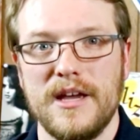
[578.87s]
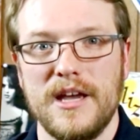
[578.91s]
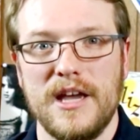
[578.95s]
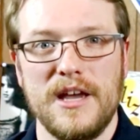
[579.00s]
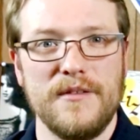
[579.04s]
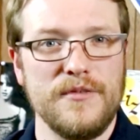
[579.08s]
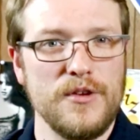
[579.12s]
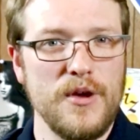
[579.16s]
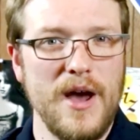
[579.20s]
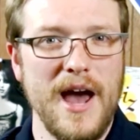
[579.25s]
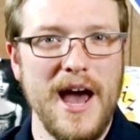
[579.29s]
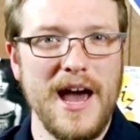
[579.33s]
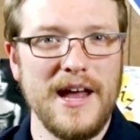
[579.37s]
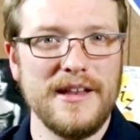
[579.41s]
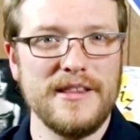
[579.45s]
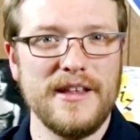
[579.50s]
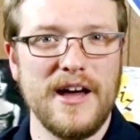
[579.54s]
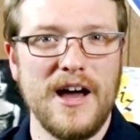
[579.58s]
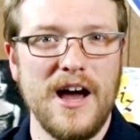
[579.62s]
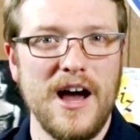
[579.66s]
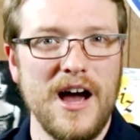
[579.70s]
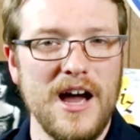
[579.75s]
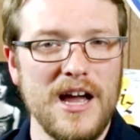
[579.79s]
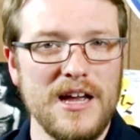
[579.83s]
If you add
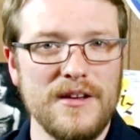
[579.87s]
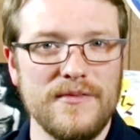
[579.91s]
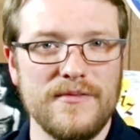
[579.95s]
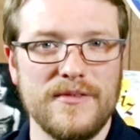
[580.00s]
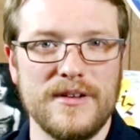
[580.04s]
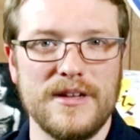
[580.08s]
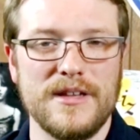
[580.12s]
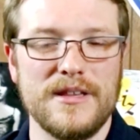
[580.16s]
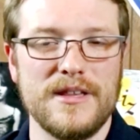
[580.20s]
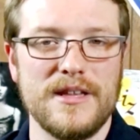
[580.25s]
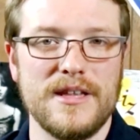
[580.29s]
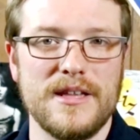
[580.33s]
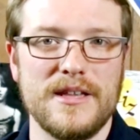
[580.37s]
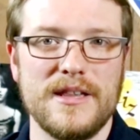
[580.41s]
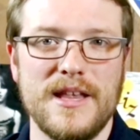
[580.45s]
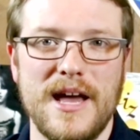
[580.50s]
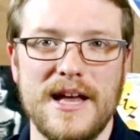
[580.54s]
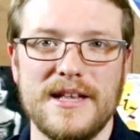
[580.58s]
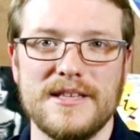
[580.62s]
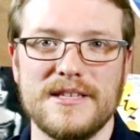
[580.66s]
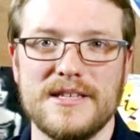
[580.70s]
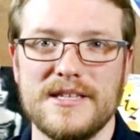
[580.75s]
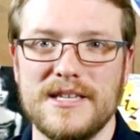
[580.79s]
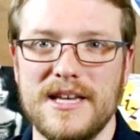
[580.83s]
the hyphen, then
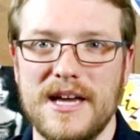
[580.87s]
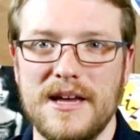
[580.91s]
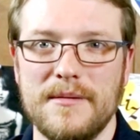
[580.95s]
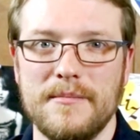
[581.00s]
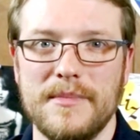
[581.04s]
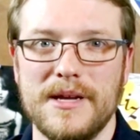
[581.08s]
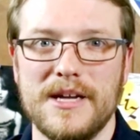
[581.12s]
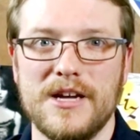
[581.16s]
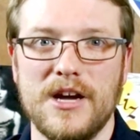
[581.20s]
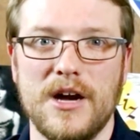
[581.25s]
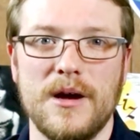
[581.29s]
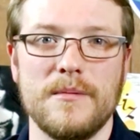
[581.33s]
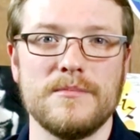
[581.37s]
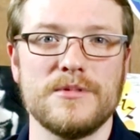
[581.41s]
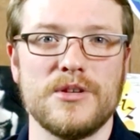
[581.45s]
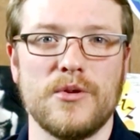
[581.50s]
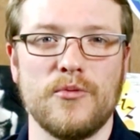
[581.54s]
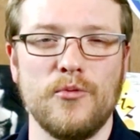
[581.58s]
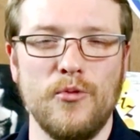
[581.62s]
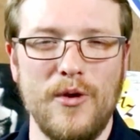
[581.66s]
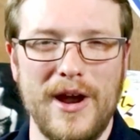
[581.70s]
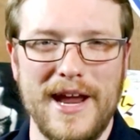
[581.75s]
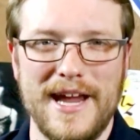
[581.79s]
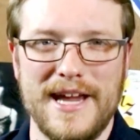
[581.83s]
that set becomes a
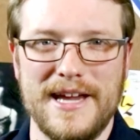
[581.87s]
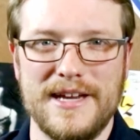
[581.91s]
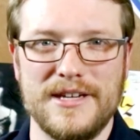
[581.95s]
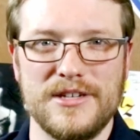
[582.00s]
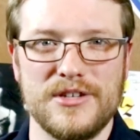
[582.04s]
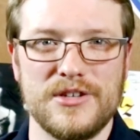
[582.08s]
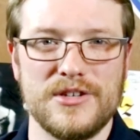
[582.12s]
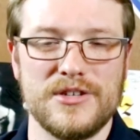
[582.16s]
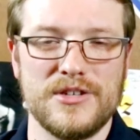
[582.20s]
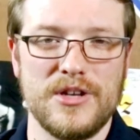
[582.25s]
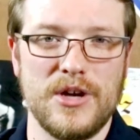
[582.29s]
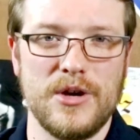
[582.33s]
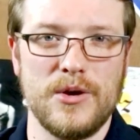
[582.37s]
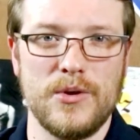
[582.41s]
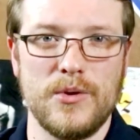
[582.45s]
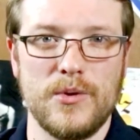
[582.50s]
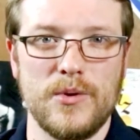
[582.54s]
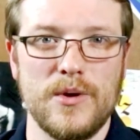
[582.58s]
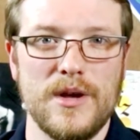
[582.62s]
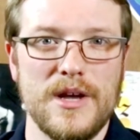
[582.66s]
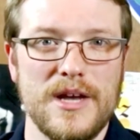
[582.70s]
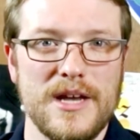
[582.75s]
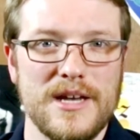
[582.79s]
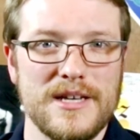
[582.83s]
range,
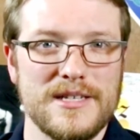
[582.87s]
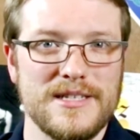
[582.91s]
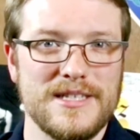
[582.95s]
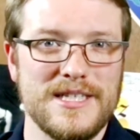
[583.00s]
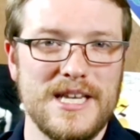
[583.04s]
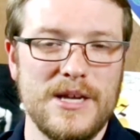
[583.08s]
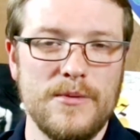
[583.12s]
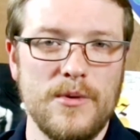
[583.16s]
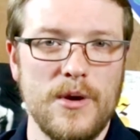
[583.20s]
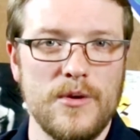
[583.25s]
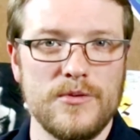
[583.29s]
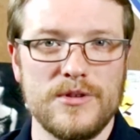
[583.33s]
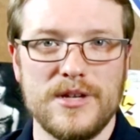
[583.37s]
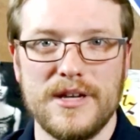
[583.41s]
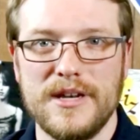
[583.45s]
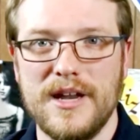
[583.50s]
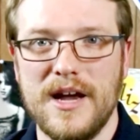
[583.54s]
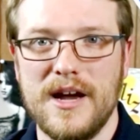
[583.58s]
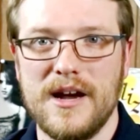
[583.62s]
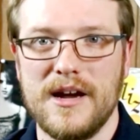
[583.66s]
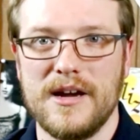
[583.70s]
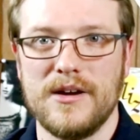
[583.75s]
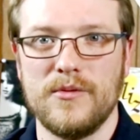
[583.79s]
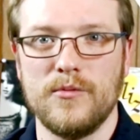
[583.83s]
so 0 to
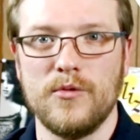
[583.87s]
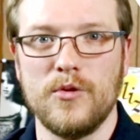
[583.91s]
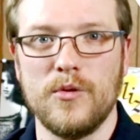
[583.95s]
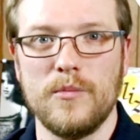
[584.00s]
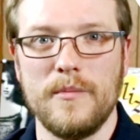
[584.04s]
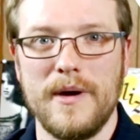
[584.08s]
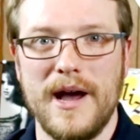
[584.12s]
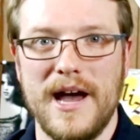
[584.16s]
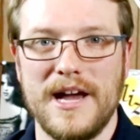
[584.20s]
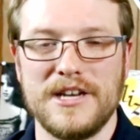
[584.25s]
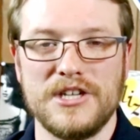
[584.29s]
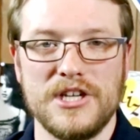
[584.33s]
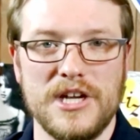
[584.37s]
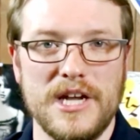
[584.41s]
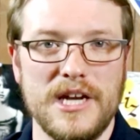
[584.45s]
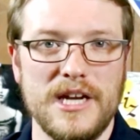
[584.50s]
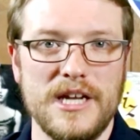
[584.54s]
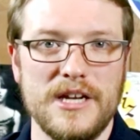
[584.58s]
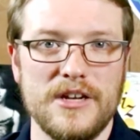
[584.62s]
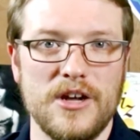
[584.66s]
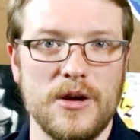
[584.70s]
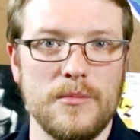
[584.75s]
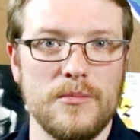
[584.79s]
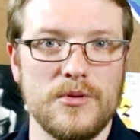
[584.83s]
9 will match
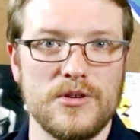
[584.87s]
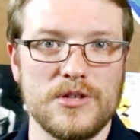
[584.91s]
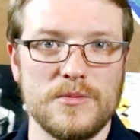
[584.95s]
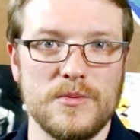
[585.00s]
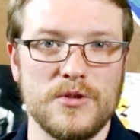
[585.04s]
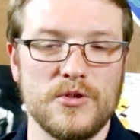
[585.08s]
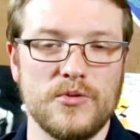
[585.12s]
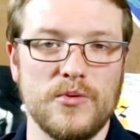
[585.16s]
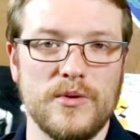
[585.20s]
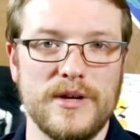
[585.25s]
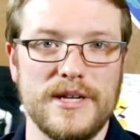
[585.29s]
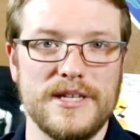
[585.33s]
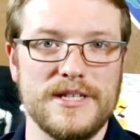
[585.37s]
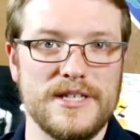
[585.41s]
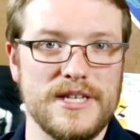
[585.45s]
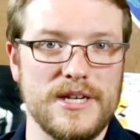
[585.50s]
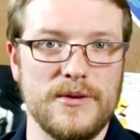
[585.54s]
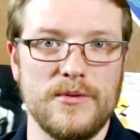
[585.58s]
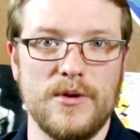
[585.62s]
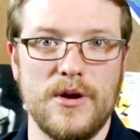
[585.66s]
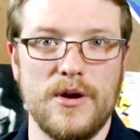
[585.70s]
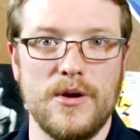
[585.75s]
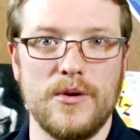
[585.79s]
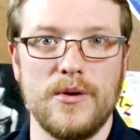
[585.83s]
any numbers between
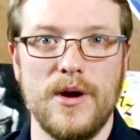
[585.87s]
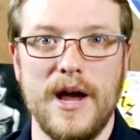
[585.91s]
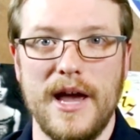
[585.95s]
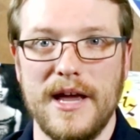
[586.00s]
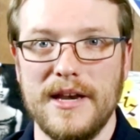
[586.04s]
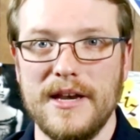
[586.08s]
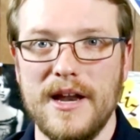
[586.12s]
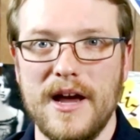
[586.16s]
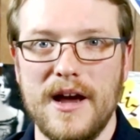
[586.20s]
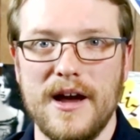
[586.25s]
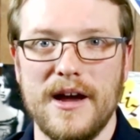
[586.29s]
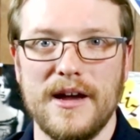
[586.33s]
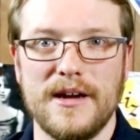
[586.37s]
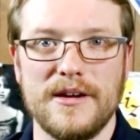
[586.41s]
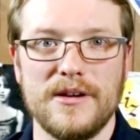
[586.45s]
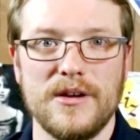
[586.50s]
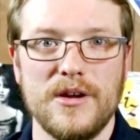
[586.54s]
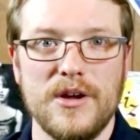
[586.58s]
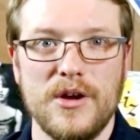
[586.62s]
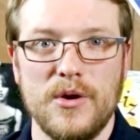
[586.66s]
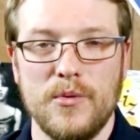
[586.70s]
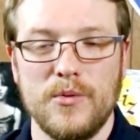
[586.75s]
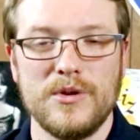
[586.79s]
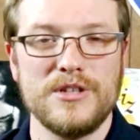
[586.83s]
0 and 9,
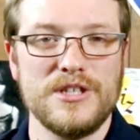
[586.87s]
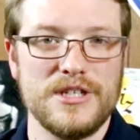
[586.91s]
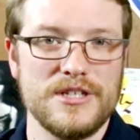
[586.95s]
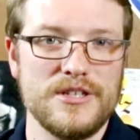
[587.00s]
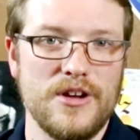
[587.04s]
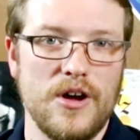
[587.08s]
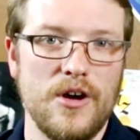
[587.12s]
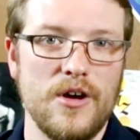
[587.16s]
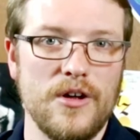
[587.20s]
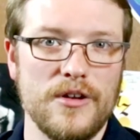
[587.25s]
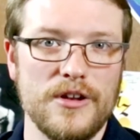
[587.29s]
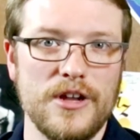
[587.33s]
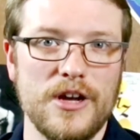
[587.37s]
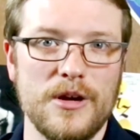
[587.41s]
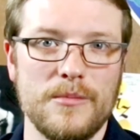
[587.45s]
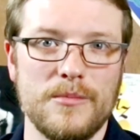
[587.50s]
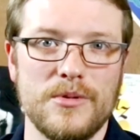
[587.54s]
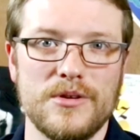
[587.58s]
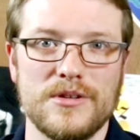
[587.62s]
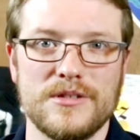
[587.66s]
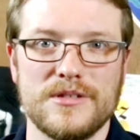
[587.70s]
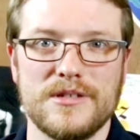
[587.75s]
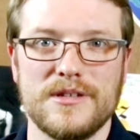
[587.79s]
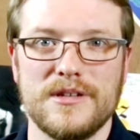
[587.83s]
which is all
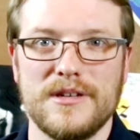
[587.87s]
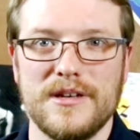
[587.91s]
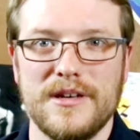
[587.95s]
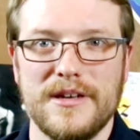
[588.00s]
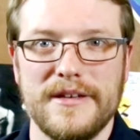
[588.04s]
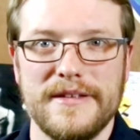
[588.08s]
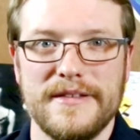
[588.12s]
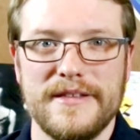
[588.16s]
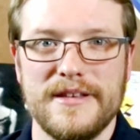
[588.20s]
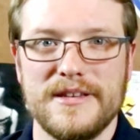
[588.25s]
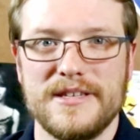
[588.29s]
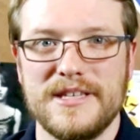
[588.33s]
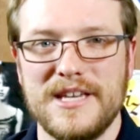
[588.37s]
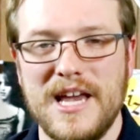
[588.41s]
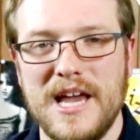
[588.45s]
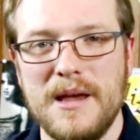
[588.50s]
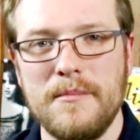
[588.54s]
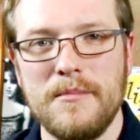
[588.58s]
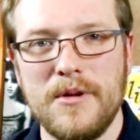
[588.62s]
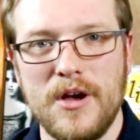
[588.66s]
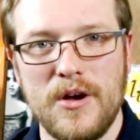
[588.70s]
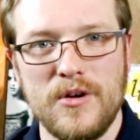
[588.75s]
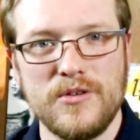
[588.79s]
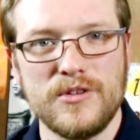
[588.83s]
numbers. The
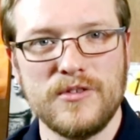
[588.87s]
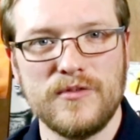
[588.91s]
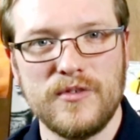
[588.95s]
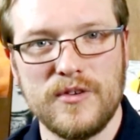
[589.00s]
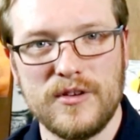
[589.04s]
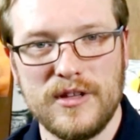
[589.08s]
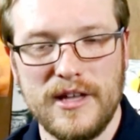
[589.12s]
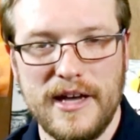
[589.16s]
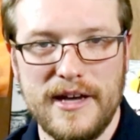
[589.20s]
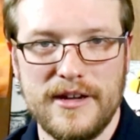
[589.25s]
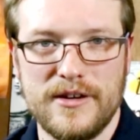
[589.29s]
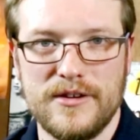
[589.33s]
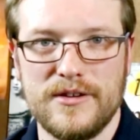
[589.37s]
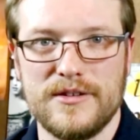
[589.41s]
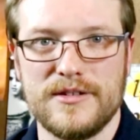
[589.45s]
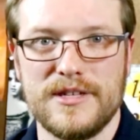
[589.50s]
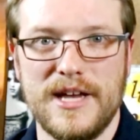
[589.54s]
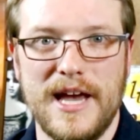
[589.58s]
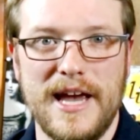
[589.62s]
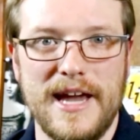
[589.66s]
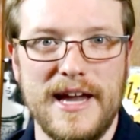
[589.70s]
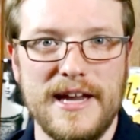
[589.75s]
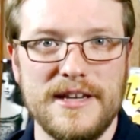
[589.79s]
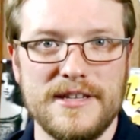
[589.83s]
same goes for
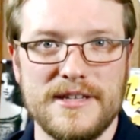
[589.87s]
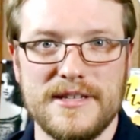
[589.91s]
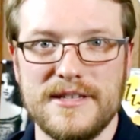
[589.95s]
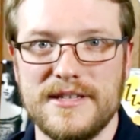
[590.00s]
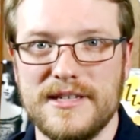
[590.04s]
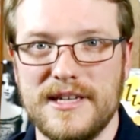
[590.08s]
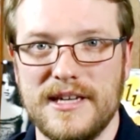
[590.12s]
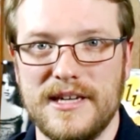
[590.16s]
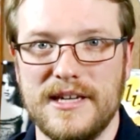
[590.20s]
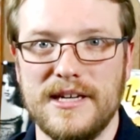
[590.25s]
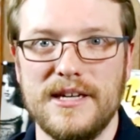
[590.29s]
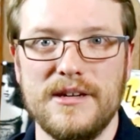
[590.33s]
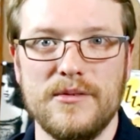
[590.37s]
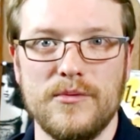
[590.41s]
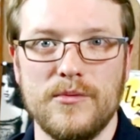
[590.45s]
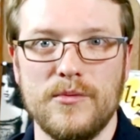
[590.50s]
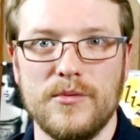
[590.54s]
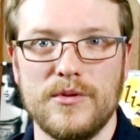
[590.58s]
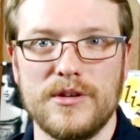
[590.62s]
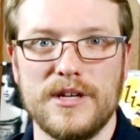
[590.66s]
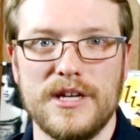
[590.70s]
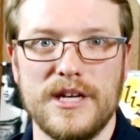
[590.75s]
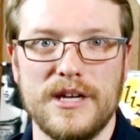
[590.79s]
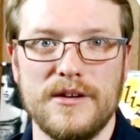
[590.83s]
letters. A to Z
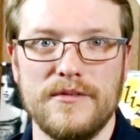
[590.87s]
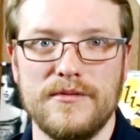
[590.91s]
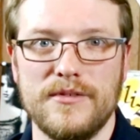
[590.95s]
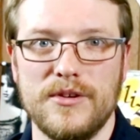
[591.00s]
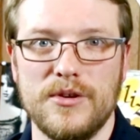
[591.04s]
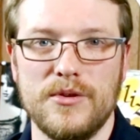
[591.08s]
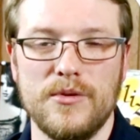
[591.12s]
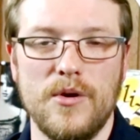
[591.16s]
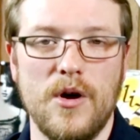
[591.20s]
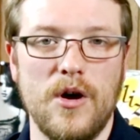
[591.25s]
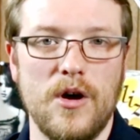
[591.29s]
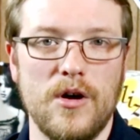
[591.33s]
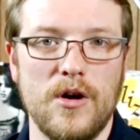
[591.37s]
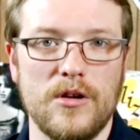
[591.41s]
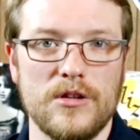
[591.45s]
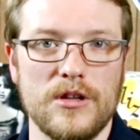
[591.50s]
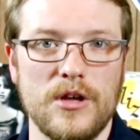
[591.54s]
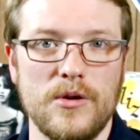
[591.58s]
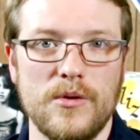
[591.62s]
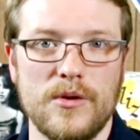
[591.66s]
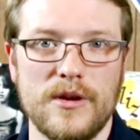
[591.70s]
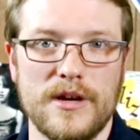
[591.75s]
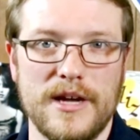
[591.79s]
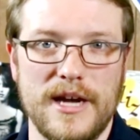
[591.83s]
would give you all
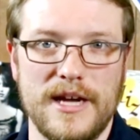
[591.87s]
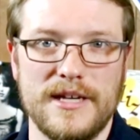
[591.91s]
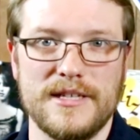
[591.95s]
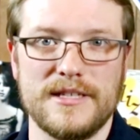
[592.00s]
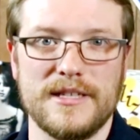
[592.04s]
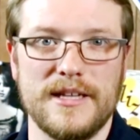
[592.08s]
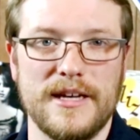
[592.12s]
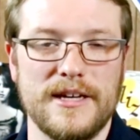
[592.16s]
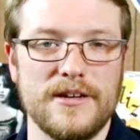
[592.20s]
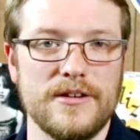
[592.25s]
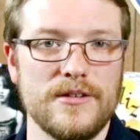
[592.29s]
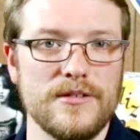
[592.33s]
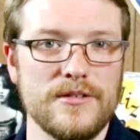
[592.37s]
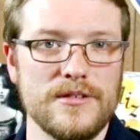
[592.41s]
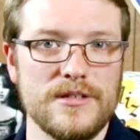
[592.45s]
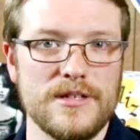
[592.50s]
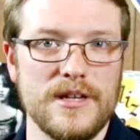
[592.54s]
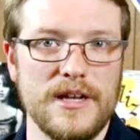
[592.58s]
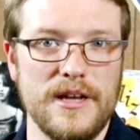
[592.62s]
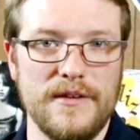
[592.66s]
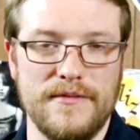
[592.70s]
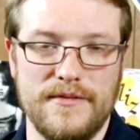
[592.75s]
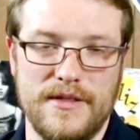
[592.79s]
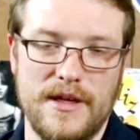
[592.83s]
lowercase letters,
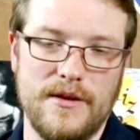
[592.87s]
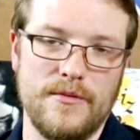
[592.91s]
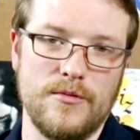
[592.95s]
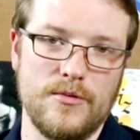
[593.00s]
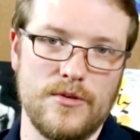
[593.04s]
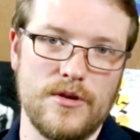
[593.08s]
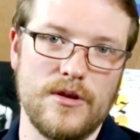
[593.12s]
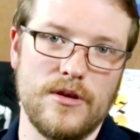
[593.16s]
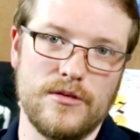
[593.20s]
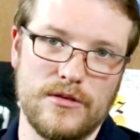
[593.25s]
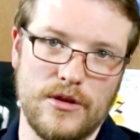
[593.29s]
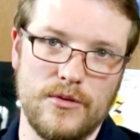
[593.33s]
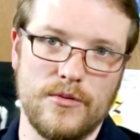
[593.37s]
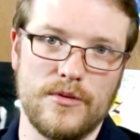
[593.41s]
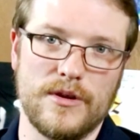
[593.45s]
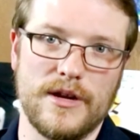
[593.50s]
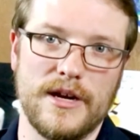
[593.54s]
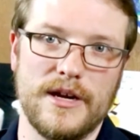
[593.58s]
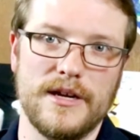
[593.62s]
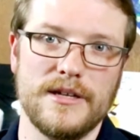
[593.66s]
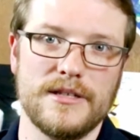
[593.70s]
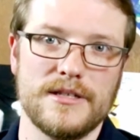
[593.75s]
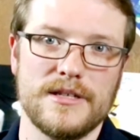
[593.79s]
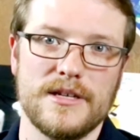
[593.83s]
if they were
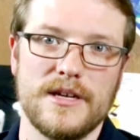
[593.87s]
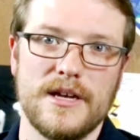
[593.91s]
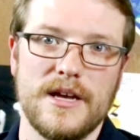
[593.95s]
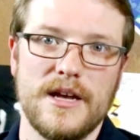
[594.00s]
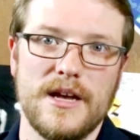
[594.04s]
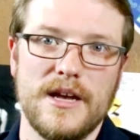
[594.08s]
lowercase.